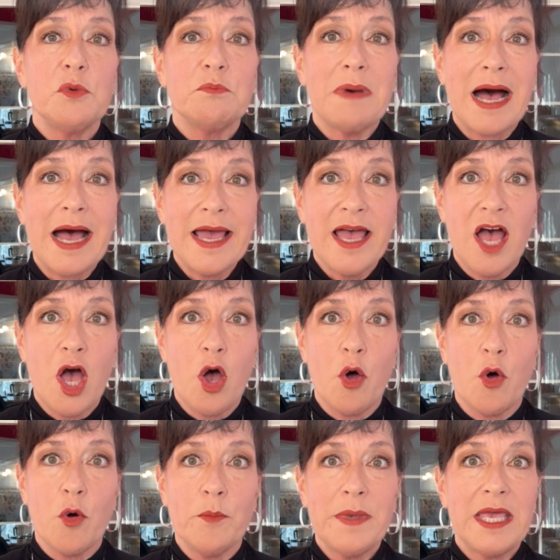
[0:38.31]
buy a
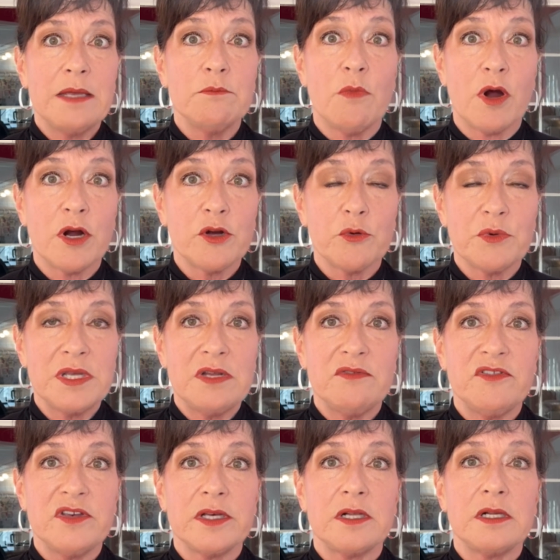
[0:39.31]
home in
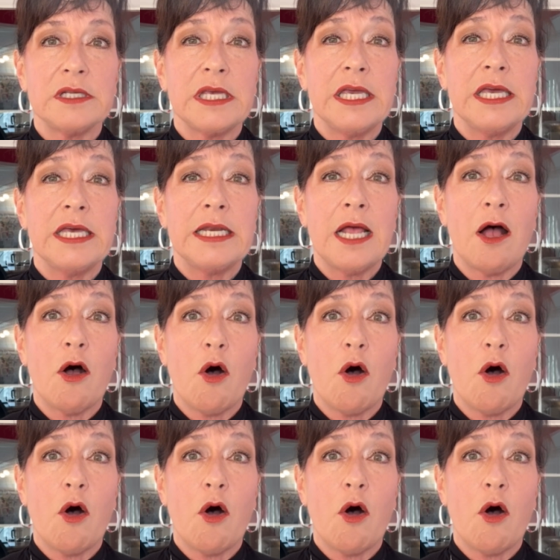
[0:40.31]
Margaritaville in